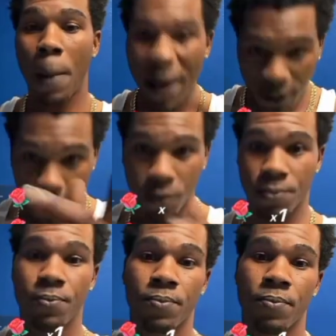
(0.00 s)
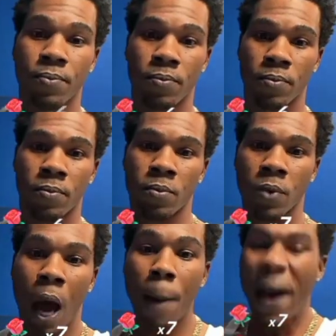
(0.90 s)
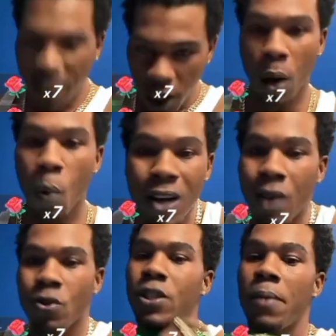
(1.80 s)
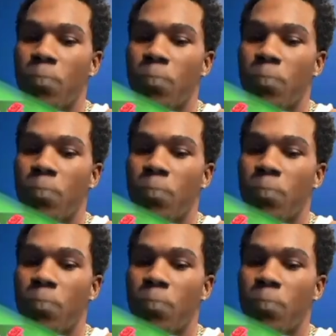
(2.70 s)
I bet you. I bet you say one out